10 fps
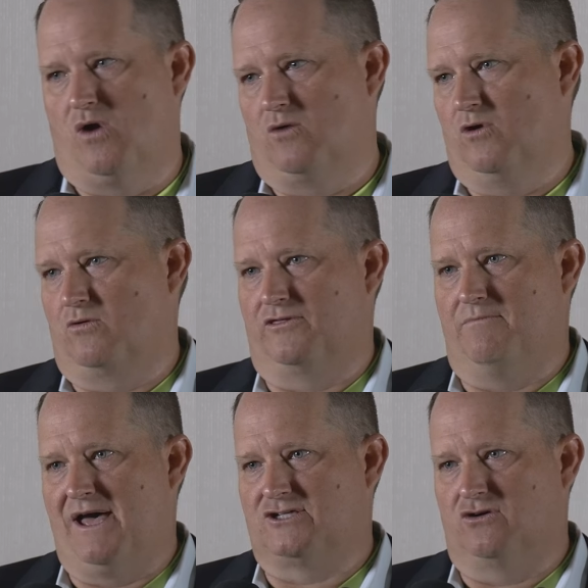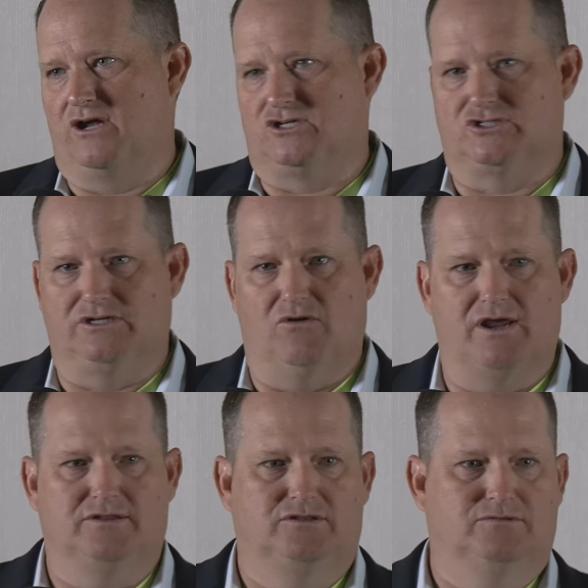want to work with a master agency,
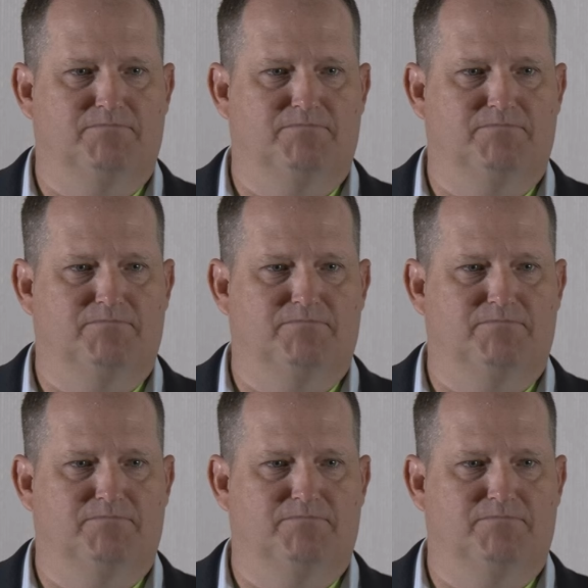right?